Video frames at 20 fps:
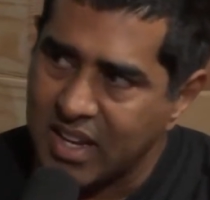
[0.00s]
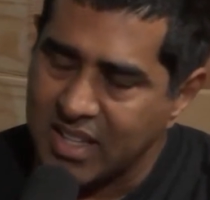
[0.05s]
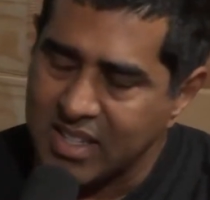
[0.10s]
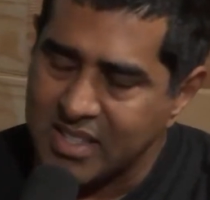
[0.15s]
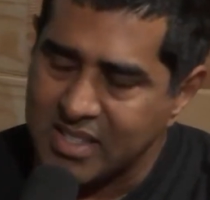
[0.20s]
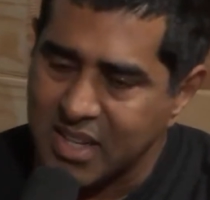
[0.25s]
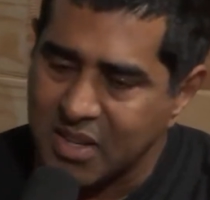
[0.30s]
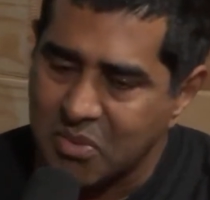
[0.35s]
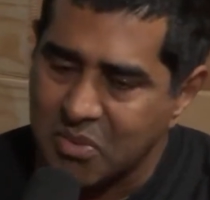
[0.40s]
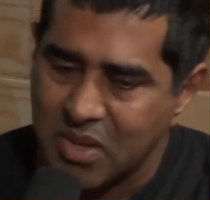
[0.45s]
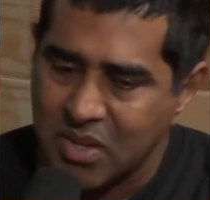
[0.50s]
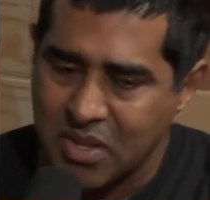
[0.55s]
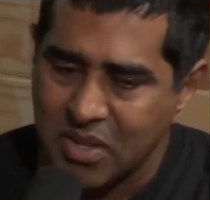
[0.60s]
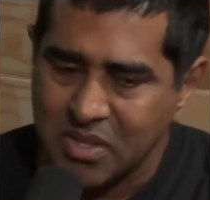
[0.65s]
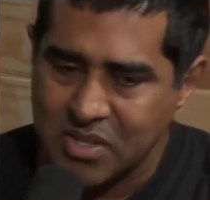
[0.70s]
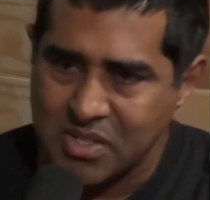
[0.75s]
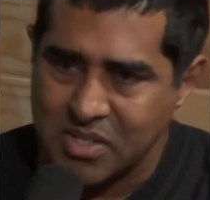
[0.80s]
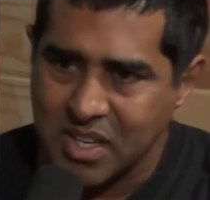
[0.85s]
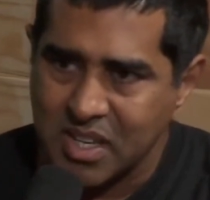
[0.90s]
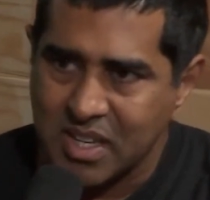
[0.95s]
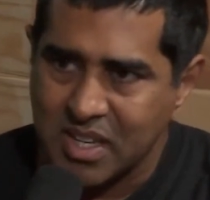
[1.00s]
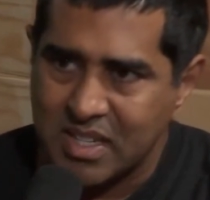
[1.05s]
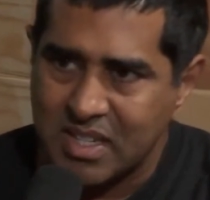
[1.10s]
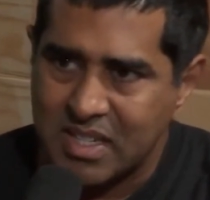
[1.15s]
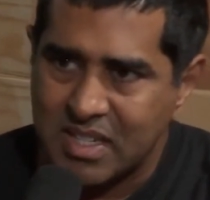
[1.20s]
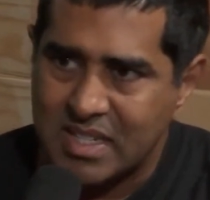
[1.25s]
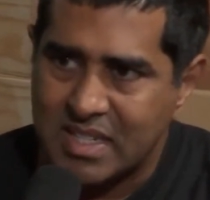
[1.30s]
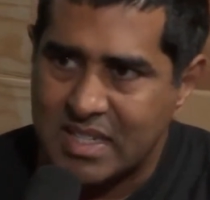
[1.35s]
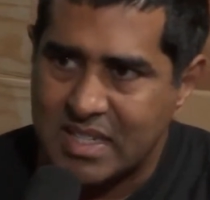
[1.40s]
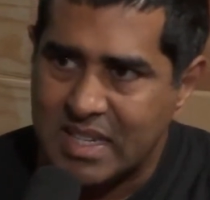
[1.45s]
He's like one of those like
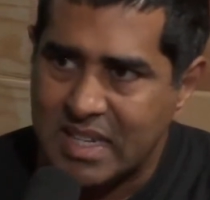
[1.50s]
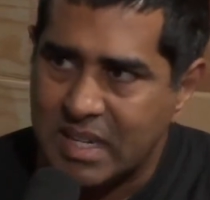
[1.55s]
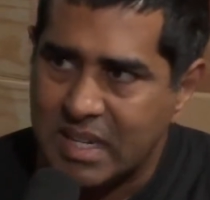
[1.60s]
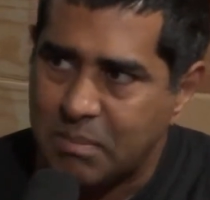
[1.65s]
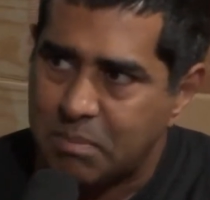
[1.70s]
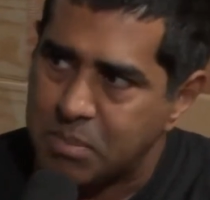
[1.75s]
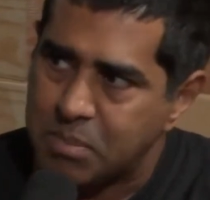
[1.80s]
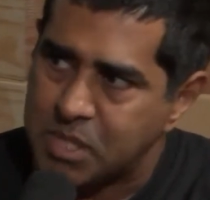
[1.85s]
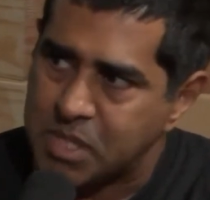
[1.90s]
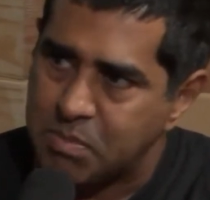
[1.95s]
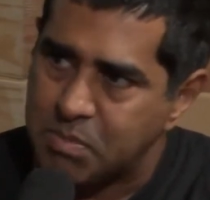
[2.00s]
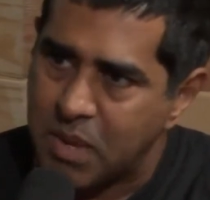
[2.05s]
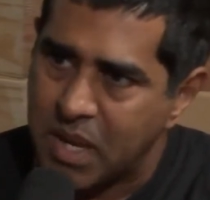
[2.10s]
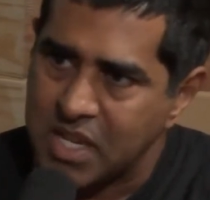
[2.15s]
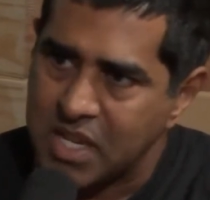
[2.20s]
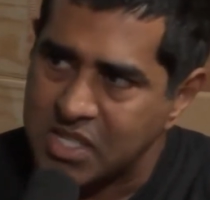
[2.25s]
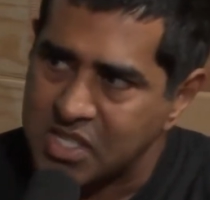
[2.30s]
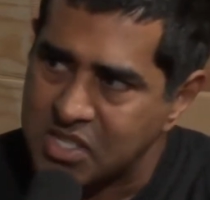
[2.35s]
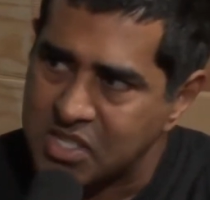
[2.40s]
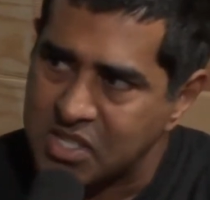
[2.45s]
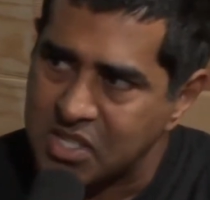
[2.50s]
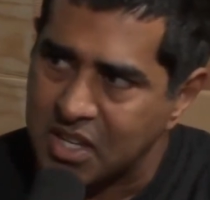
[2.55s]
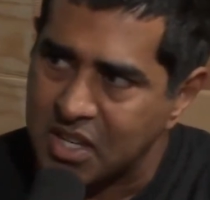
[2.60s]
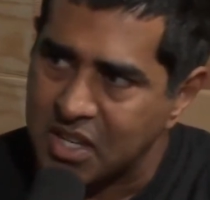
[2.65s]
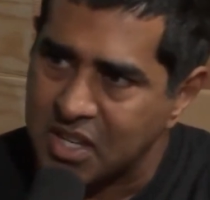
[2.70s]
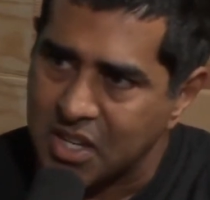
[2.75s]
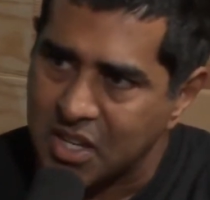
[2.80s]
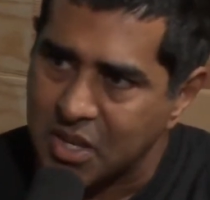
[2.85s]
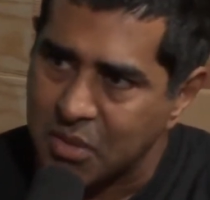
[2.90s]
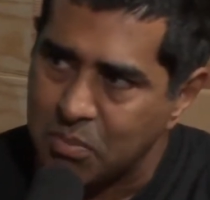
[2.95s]
deep space
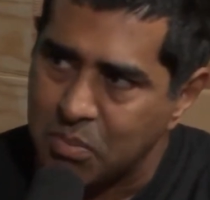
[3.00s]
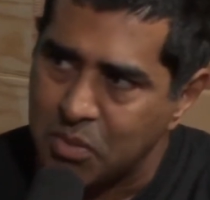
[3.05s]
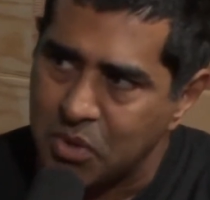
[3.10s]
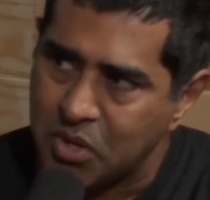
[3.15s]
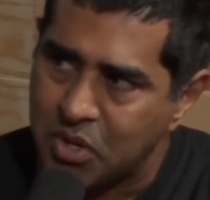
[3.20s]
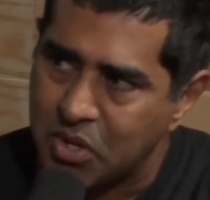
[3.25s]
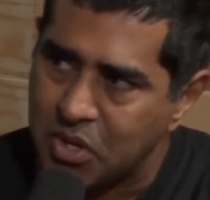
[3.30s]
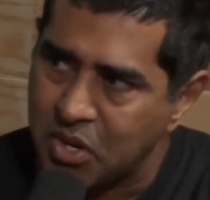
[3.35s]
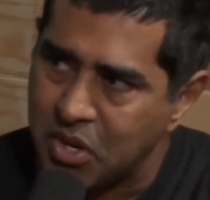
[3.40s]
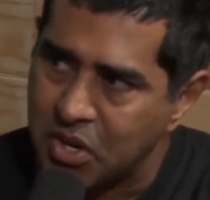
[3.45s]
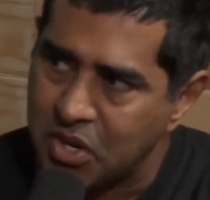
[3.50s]
computer nerds.